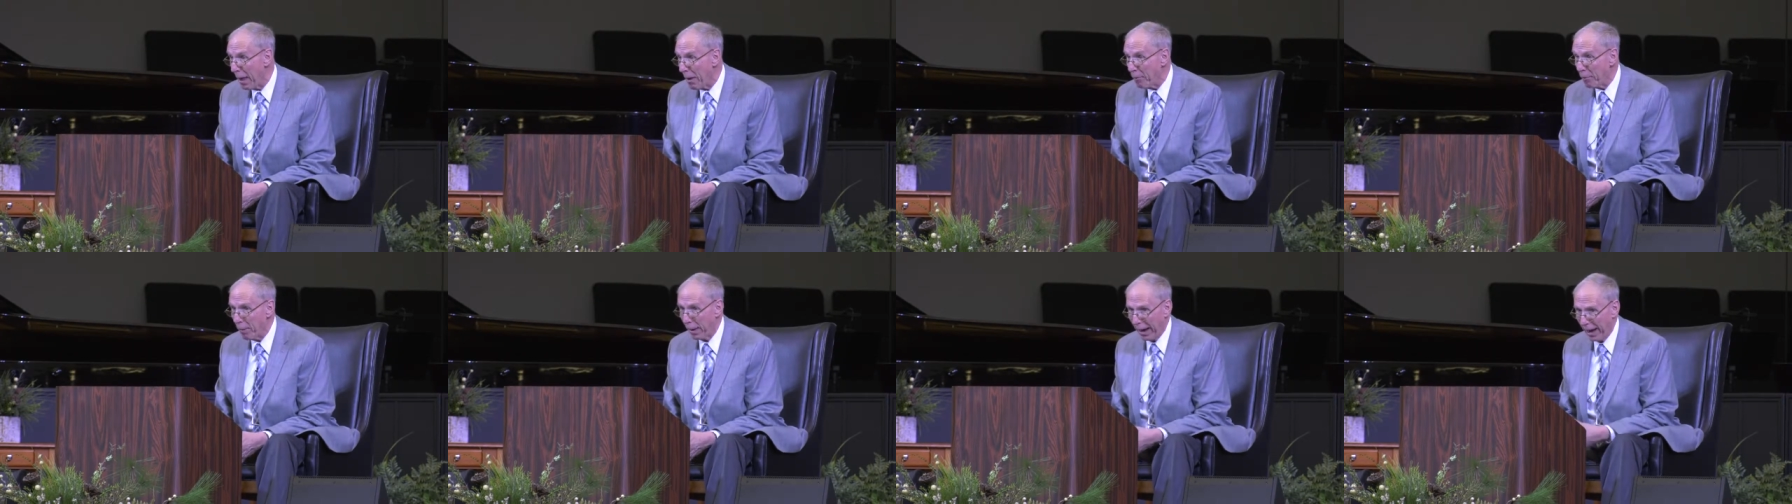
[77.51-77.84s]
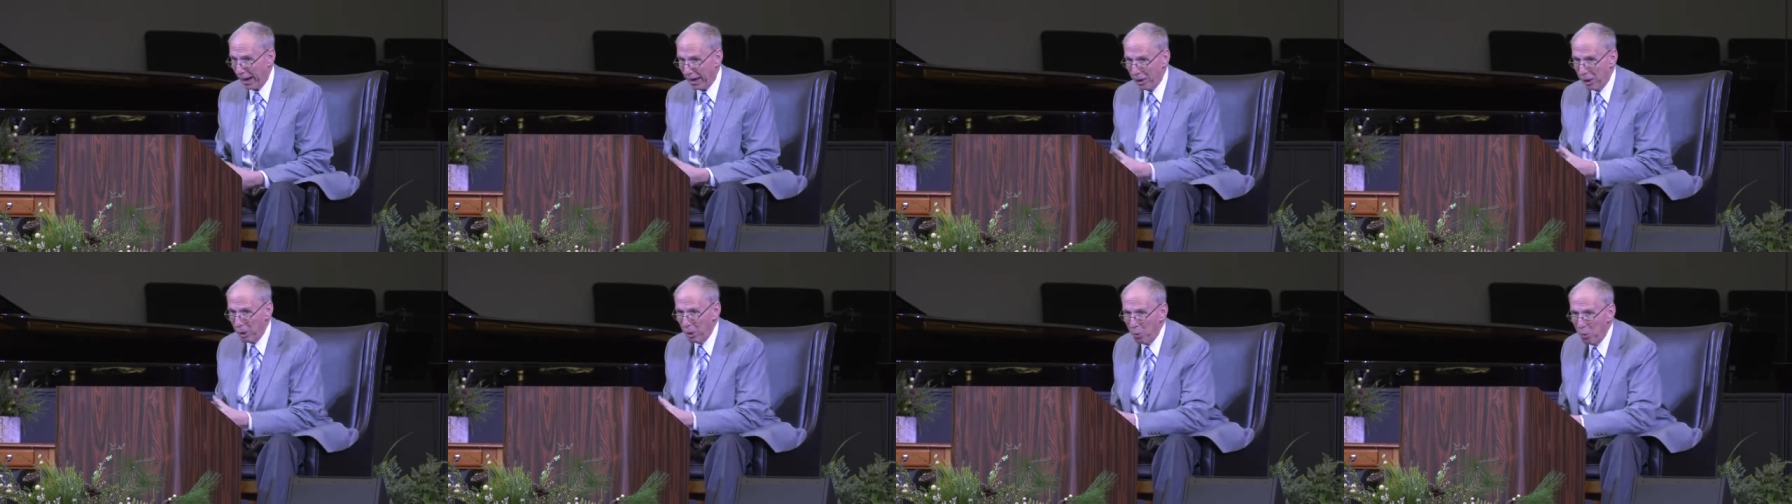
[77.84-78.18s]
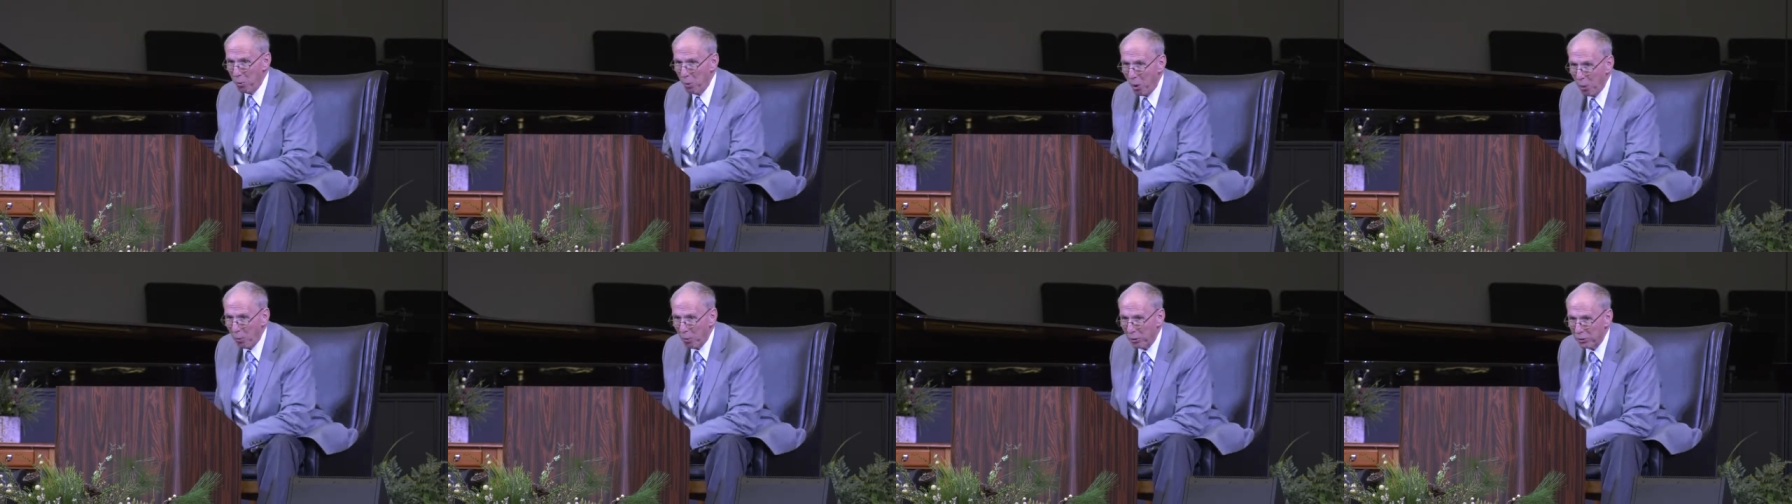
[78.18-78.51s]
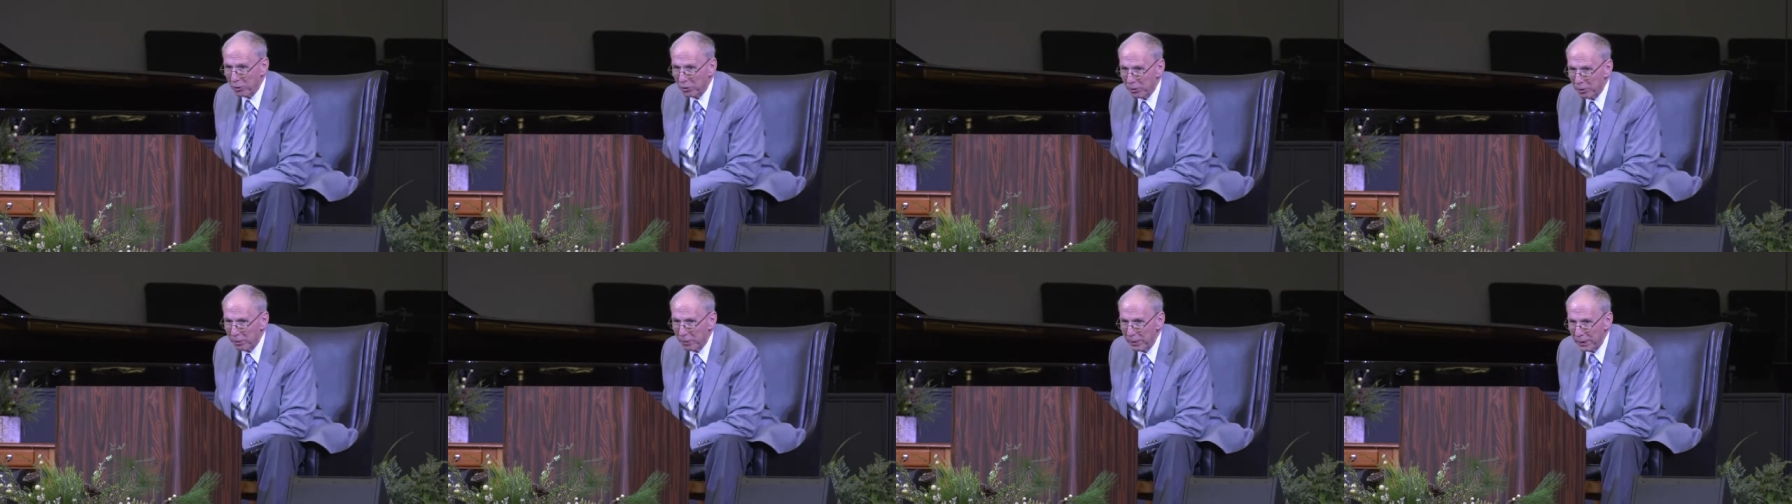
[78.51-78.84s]
but I knew what
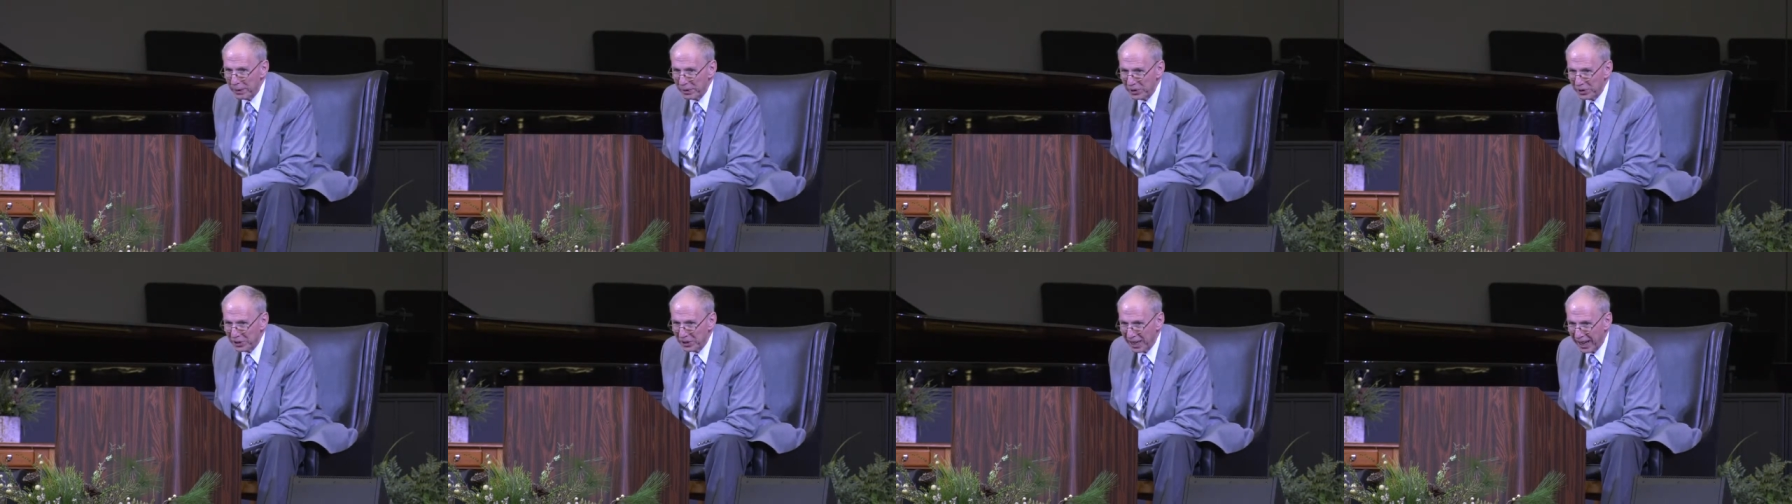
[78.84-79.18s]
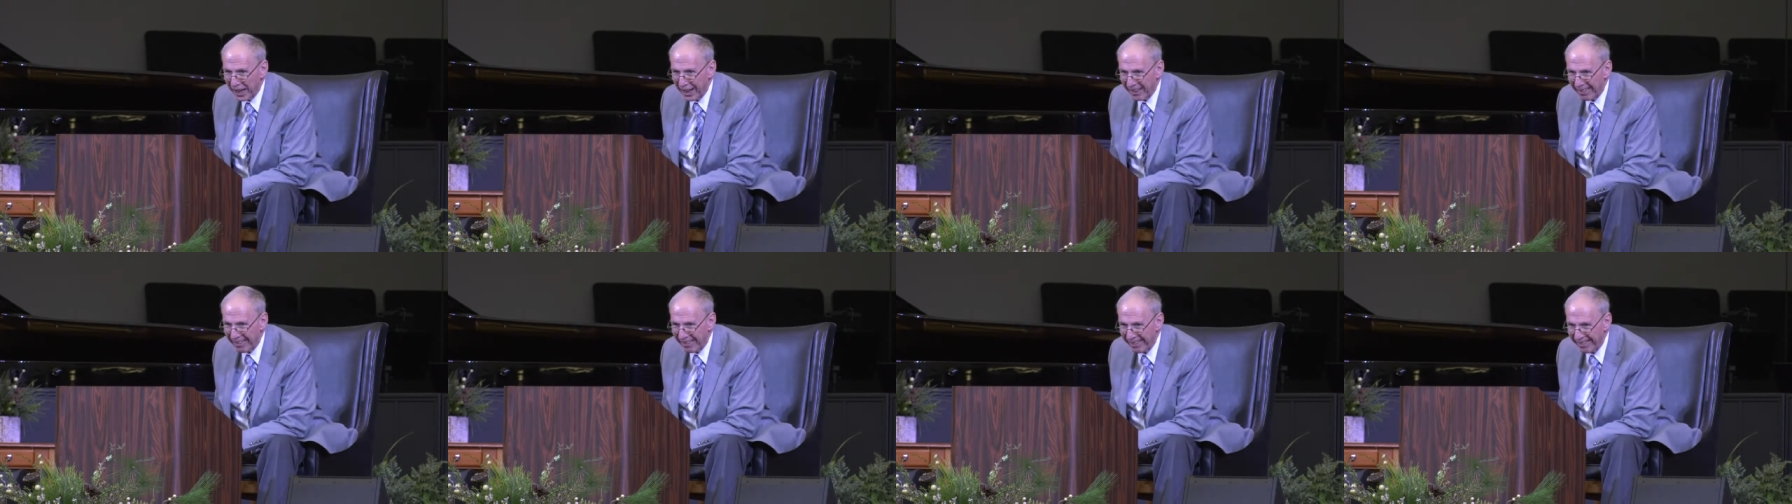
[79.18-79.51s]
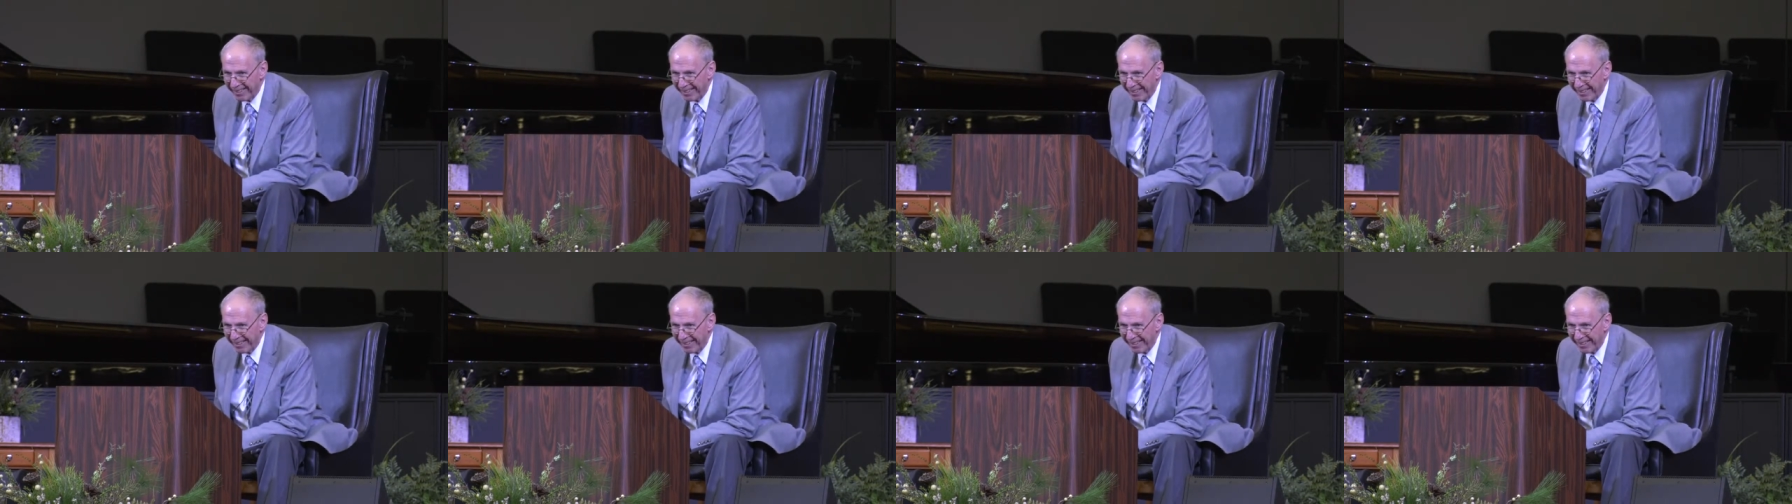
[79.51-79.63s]
was to be said.